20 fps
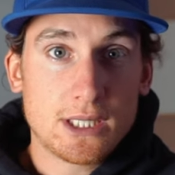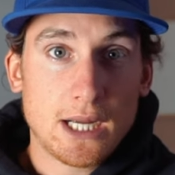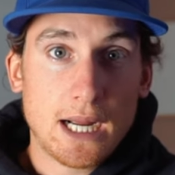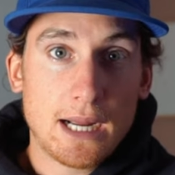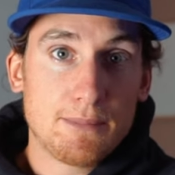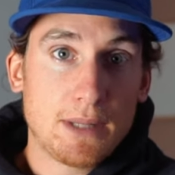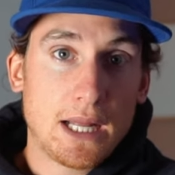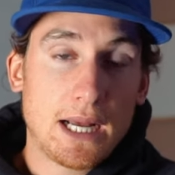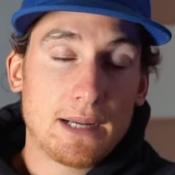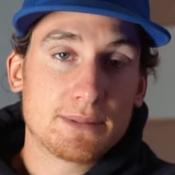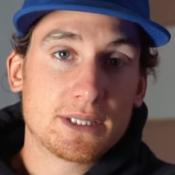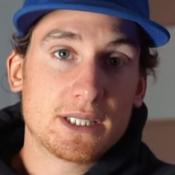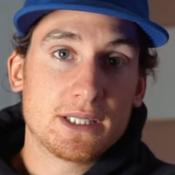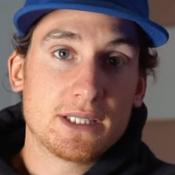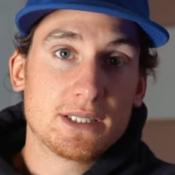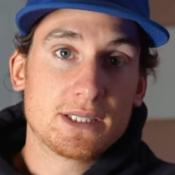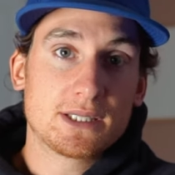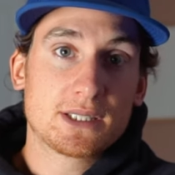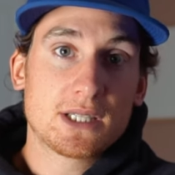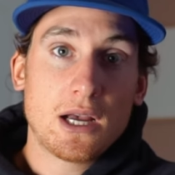time
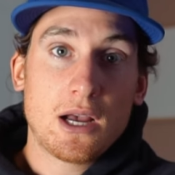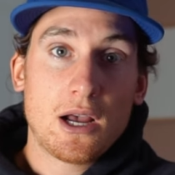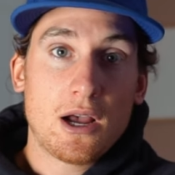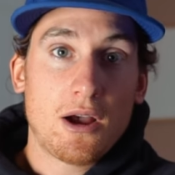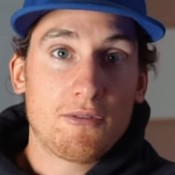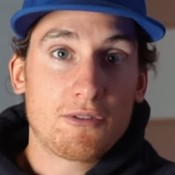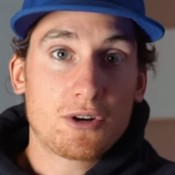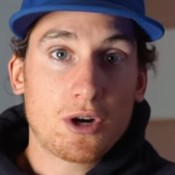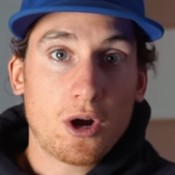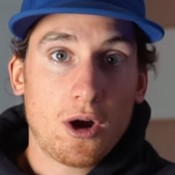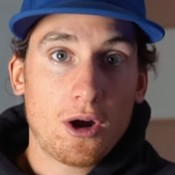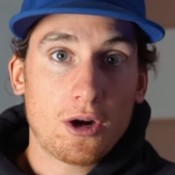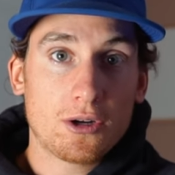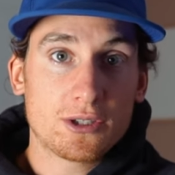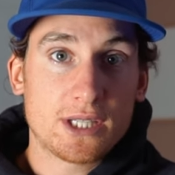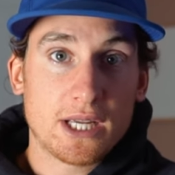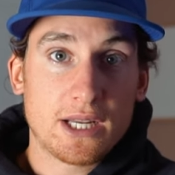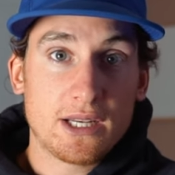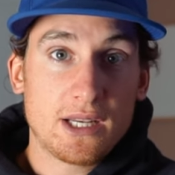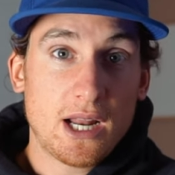lapses of
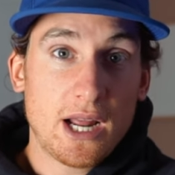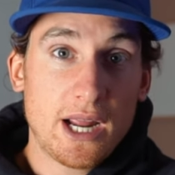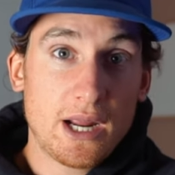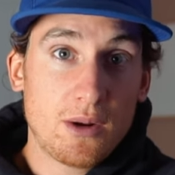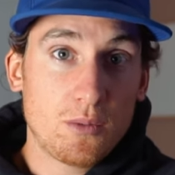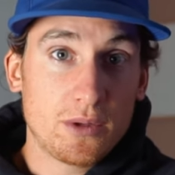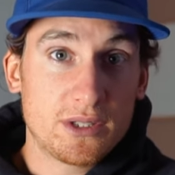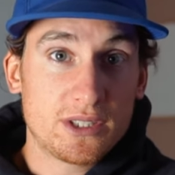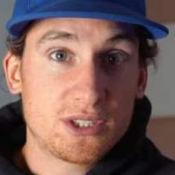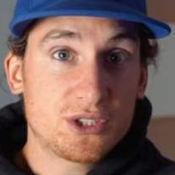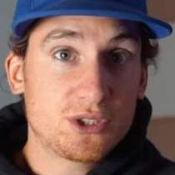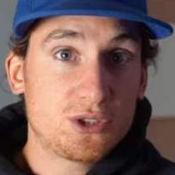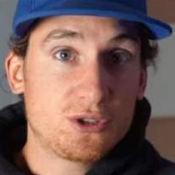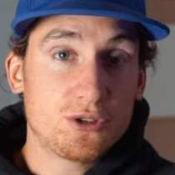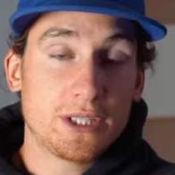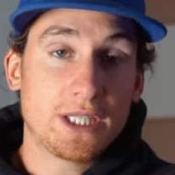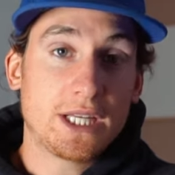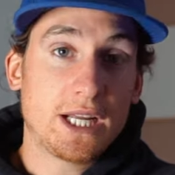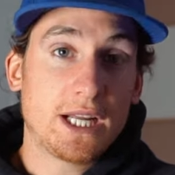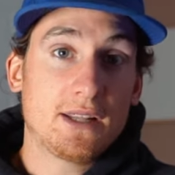cars at night with
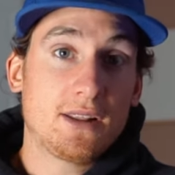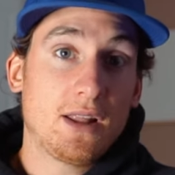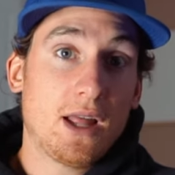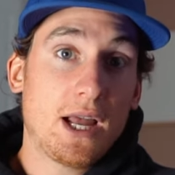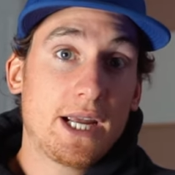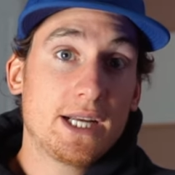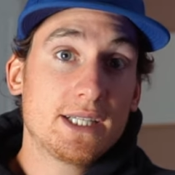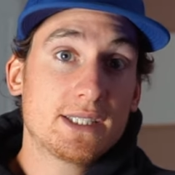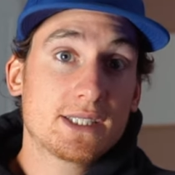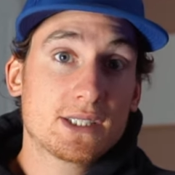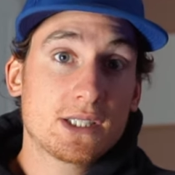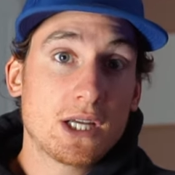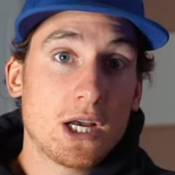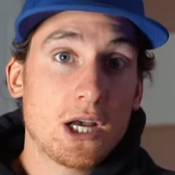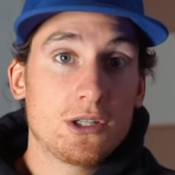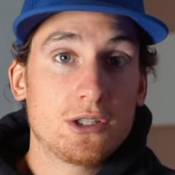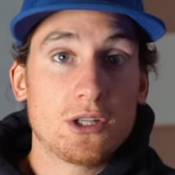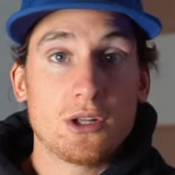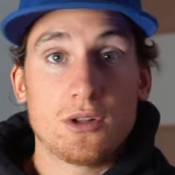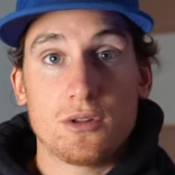streaking lights,
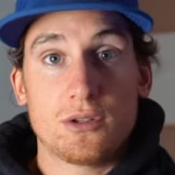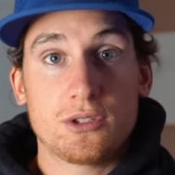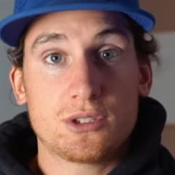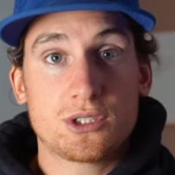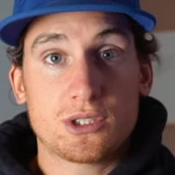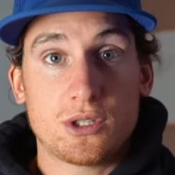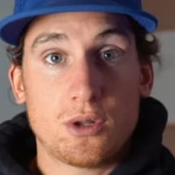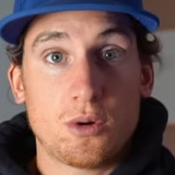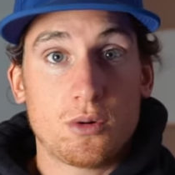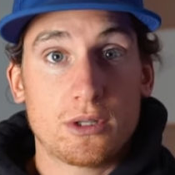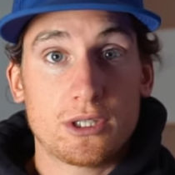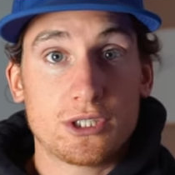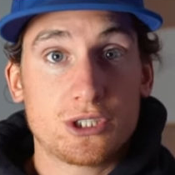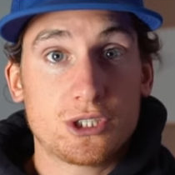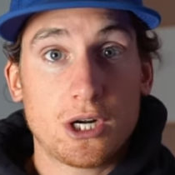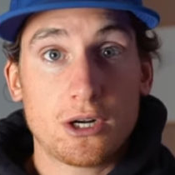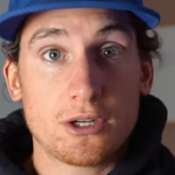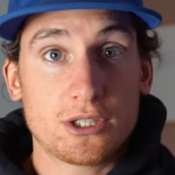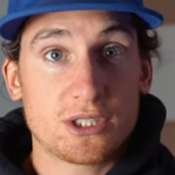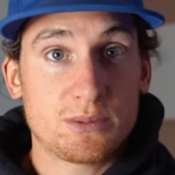the slower the
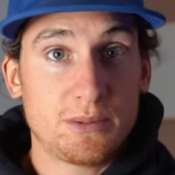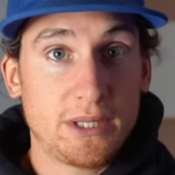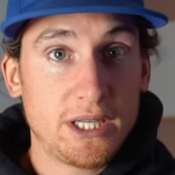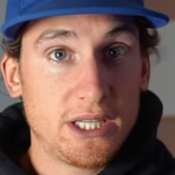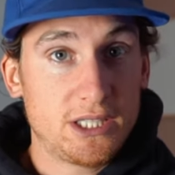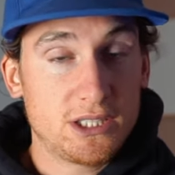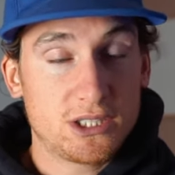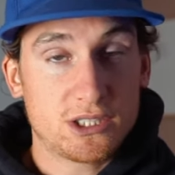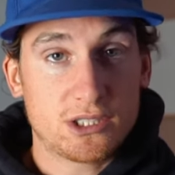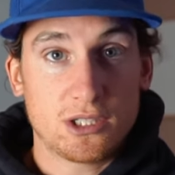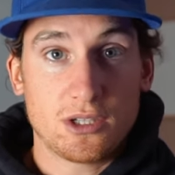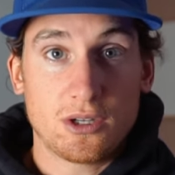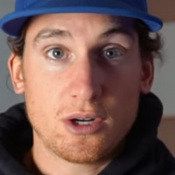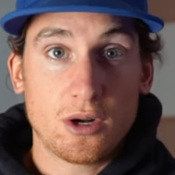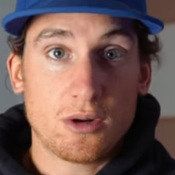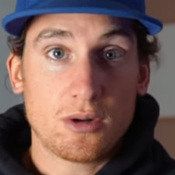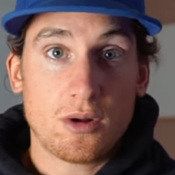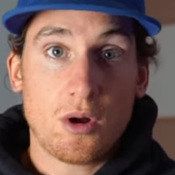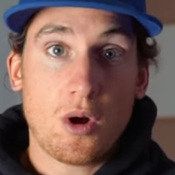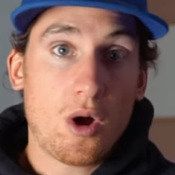shutter speed, it's
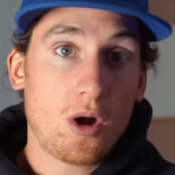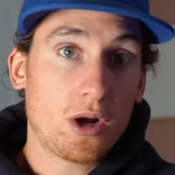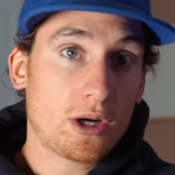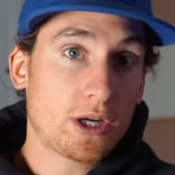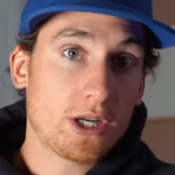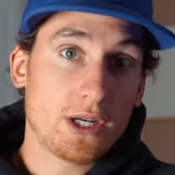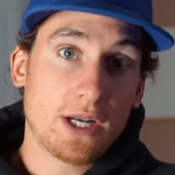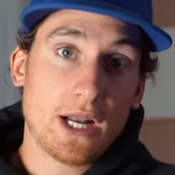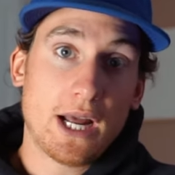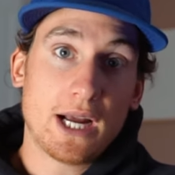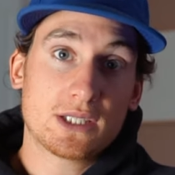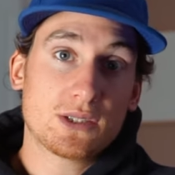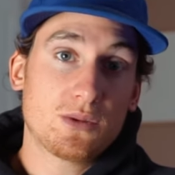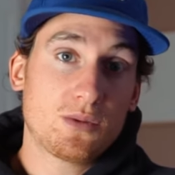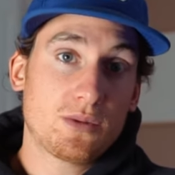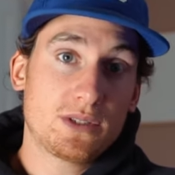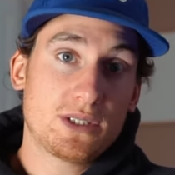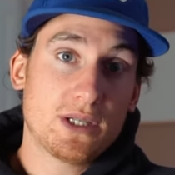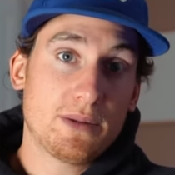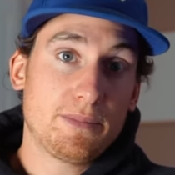gonna connect
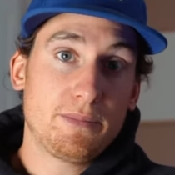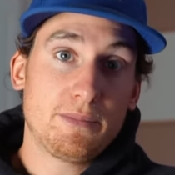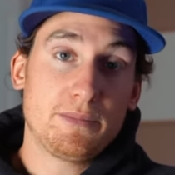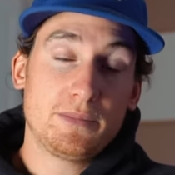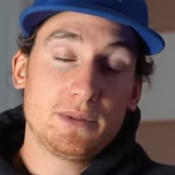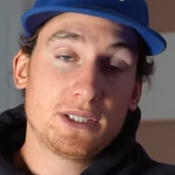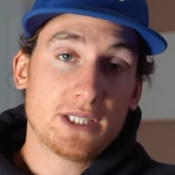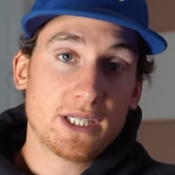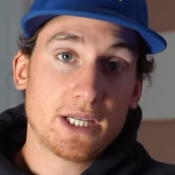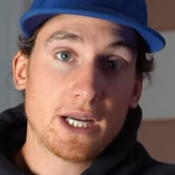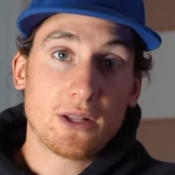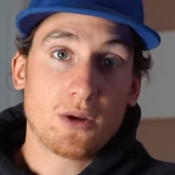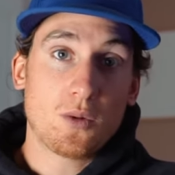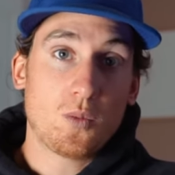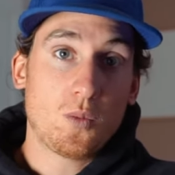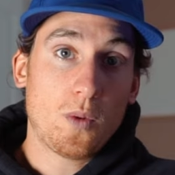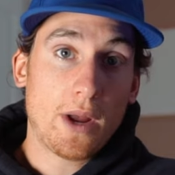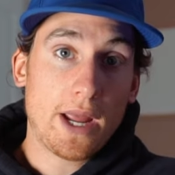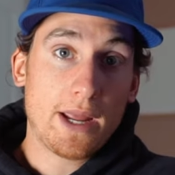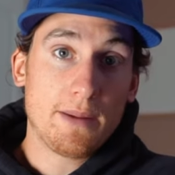together
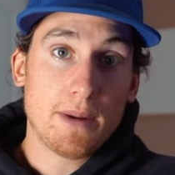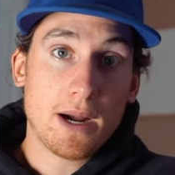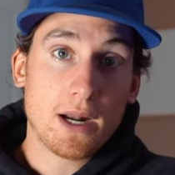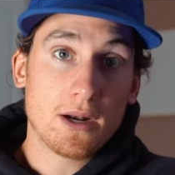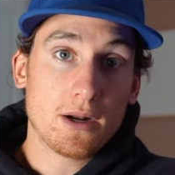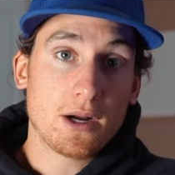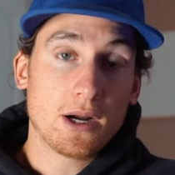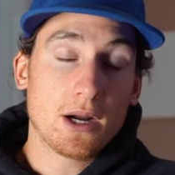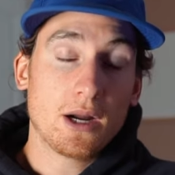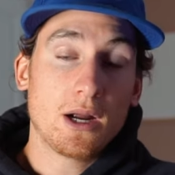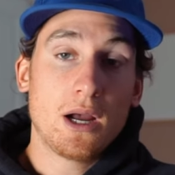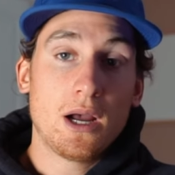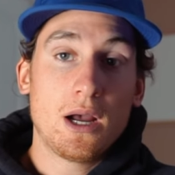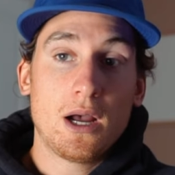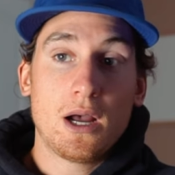way better.